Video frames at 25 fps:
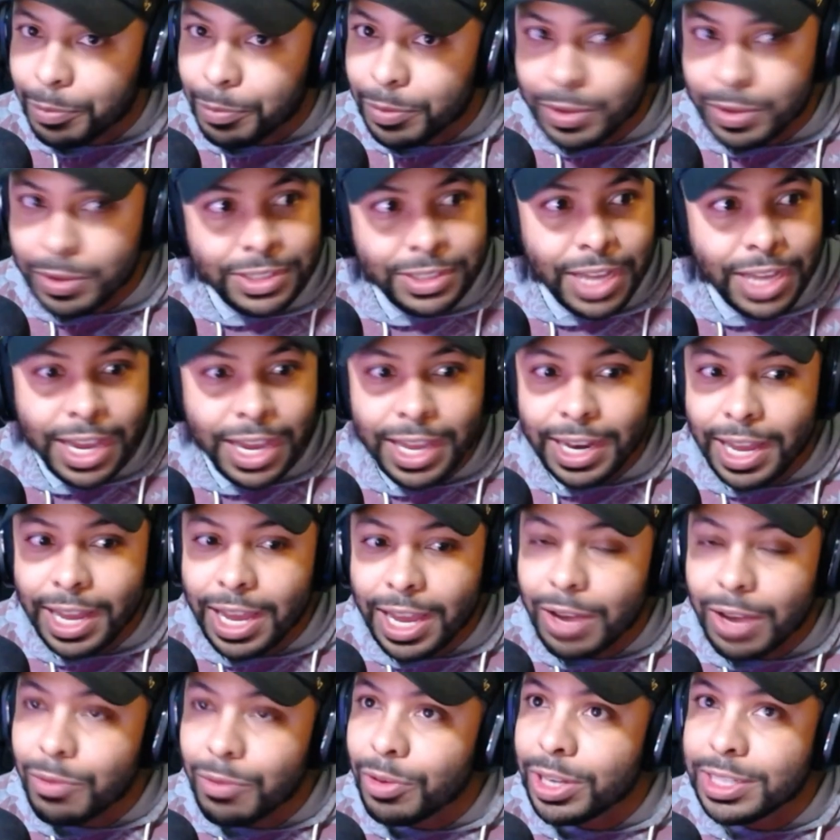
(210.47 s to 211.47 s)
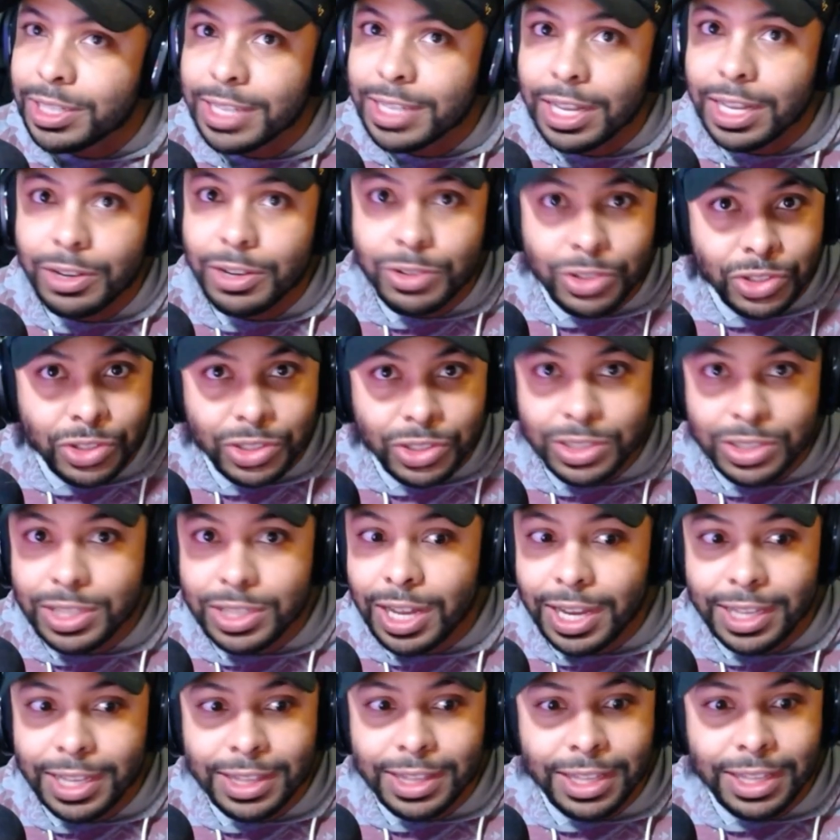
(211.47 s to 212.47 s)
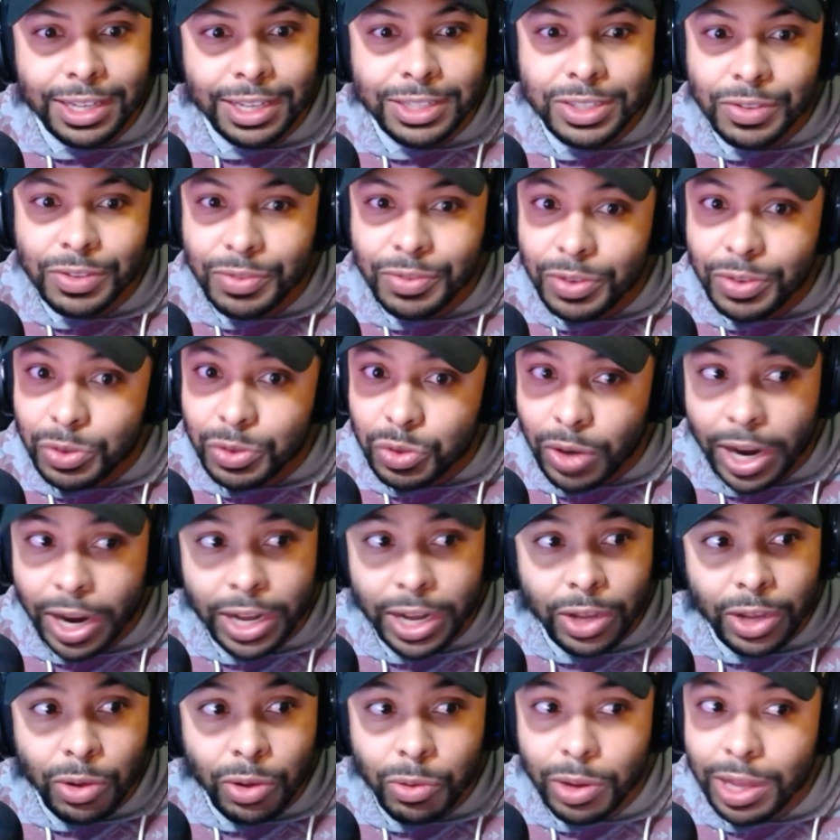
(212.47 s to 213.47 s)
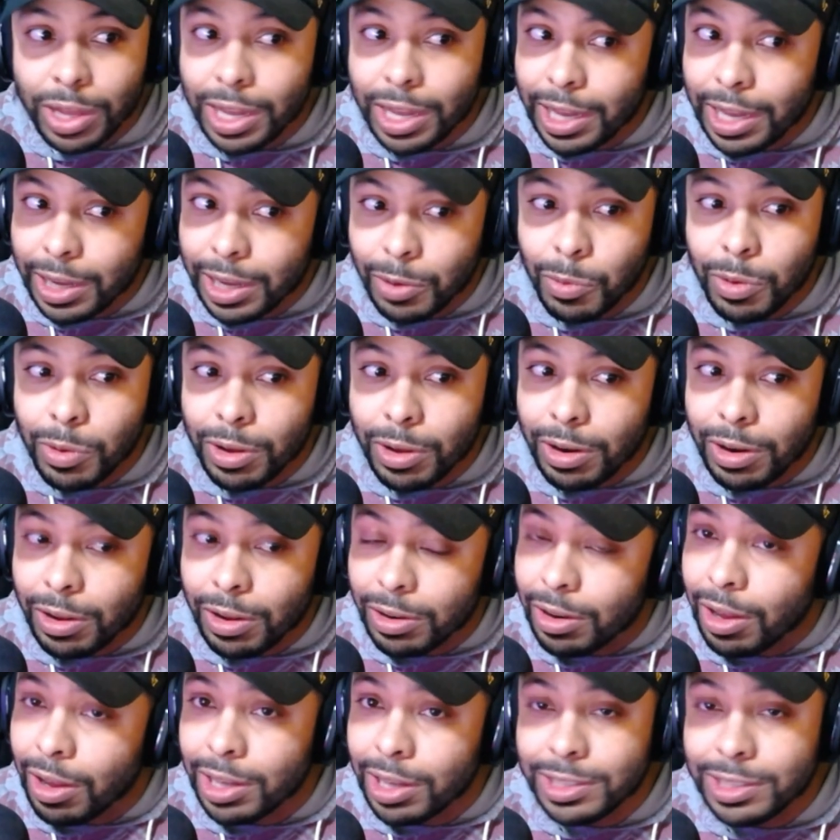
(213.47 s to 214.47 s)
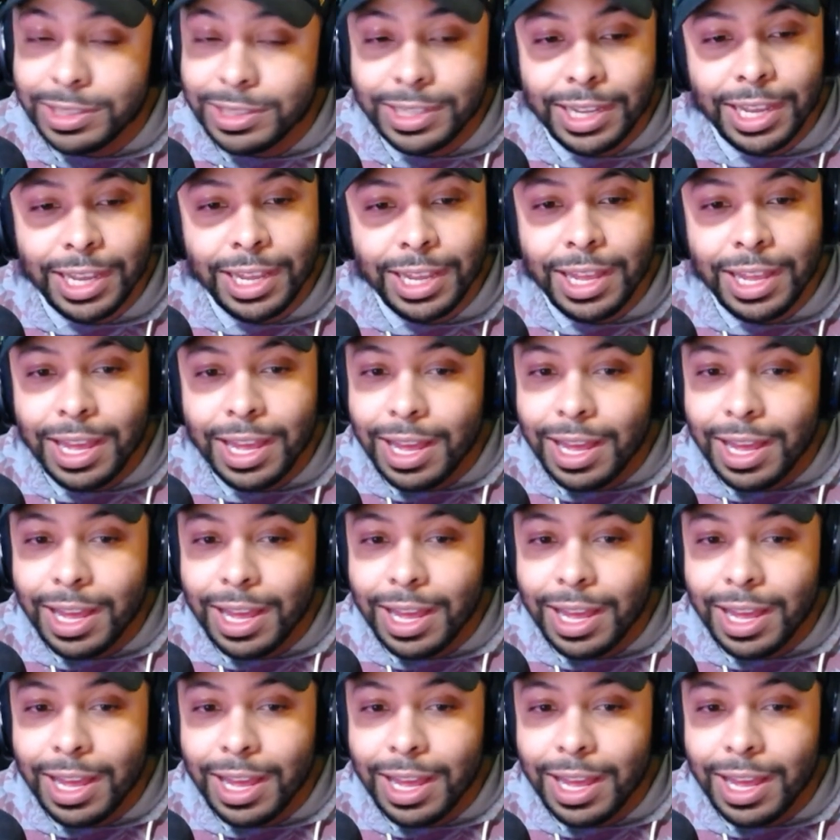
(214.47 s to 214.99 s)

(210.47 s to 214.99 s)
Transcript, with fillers: secondhand retailer just like this if you try to go to click one on launch day